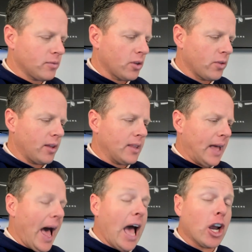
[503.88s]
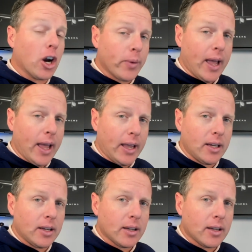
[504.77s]
So the
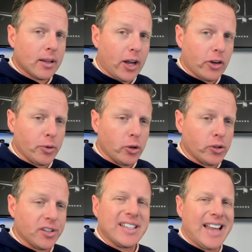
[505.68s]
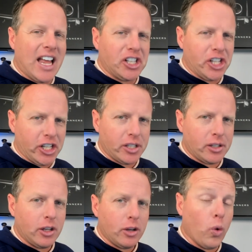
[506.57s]
IRA contributions not changing.
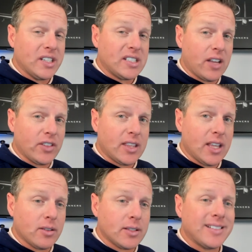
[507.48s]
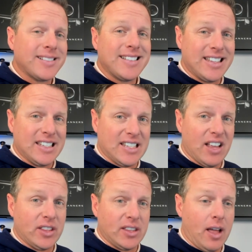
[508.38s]
Was 7,000, is
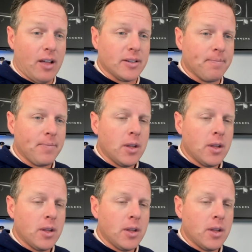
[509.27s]
7,000.